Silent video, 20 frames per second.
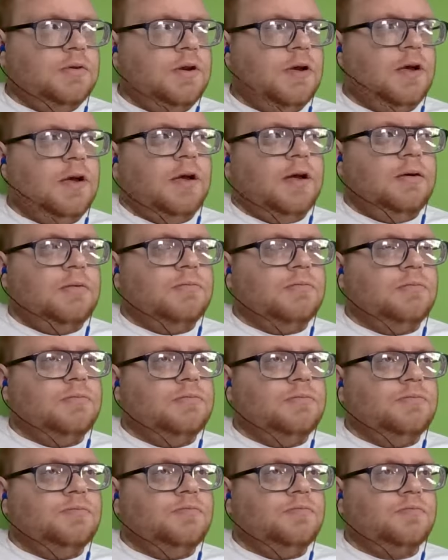um,
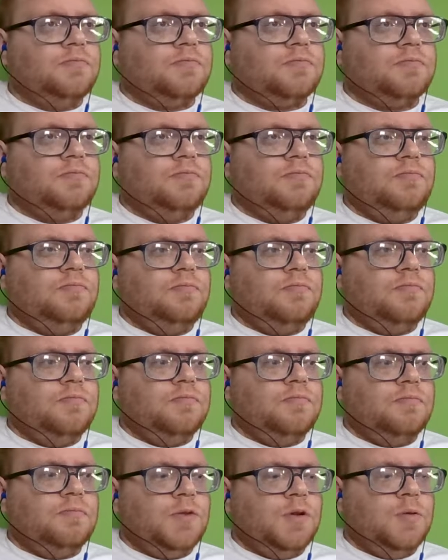
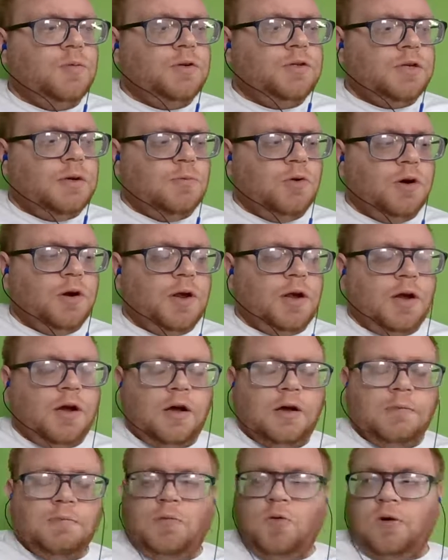which I'm working
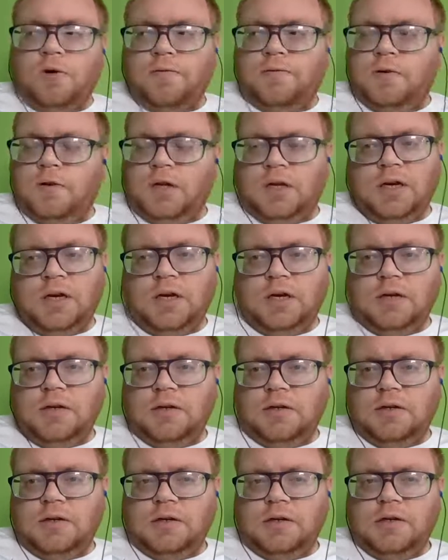on more fully.
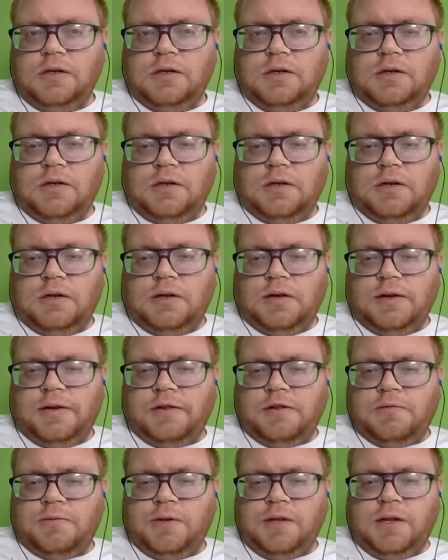
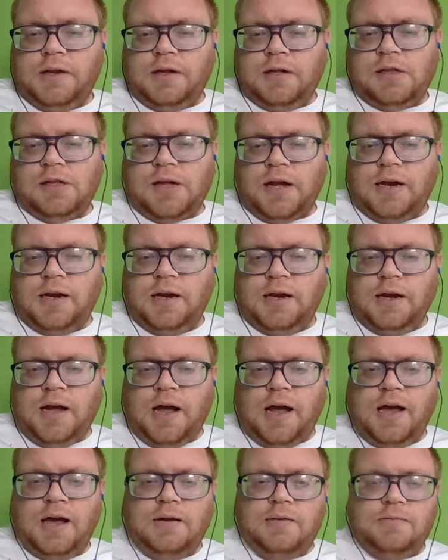It's really exciting.
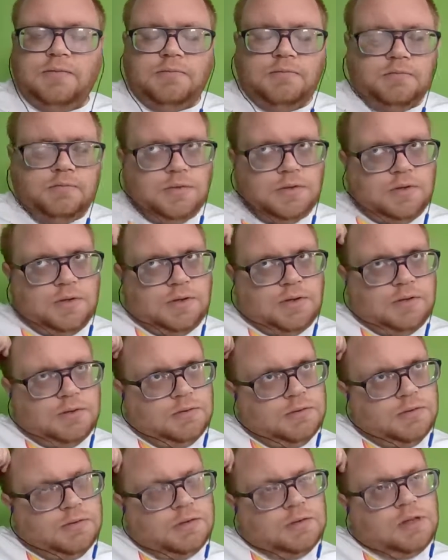I
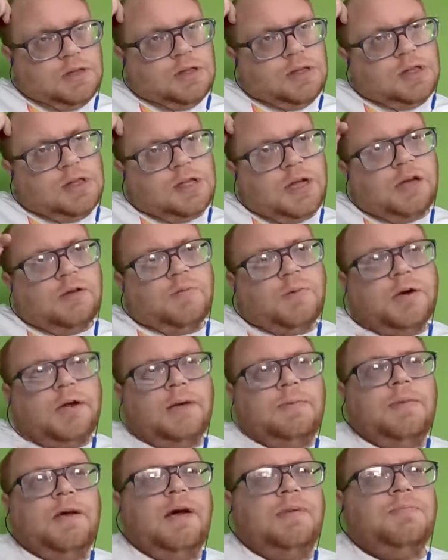said when I
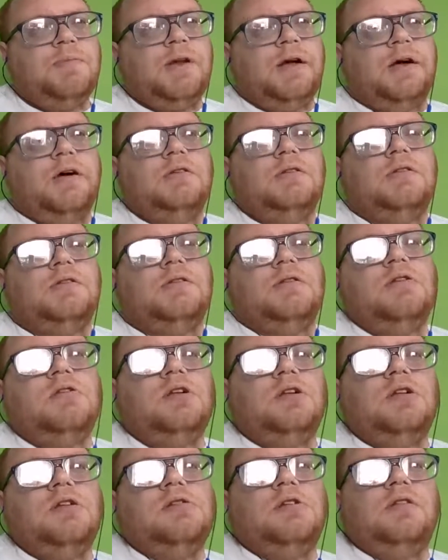mapped out the
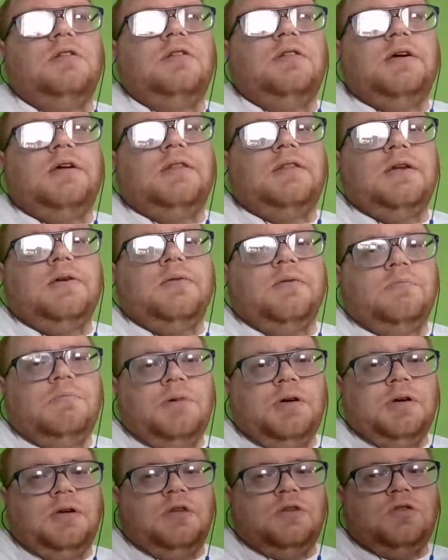season that there would
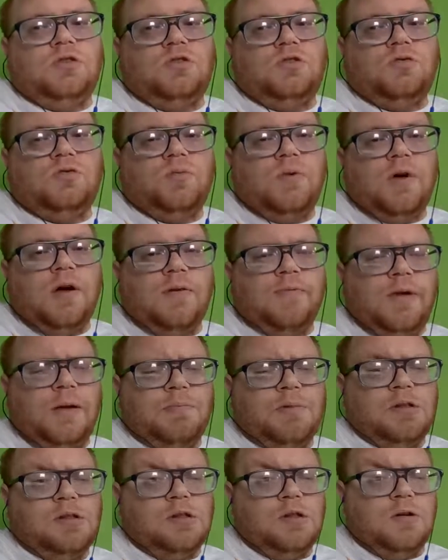be 12
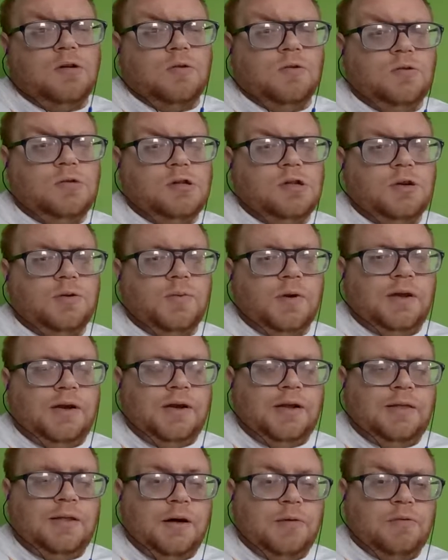episodes to it,
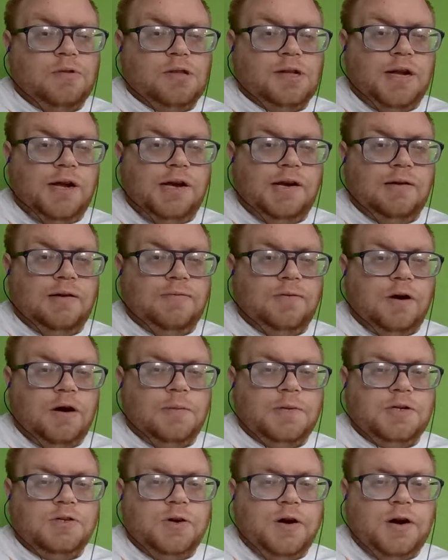and that was kind of
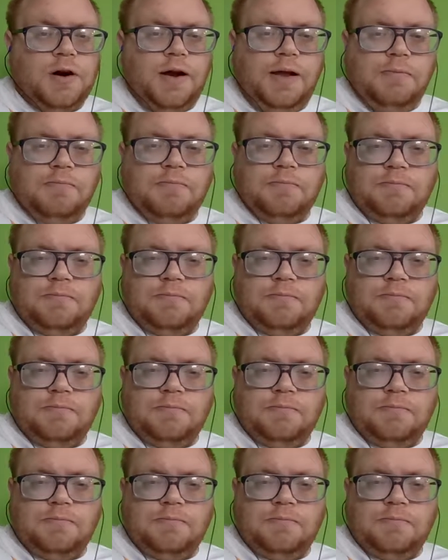arbitrary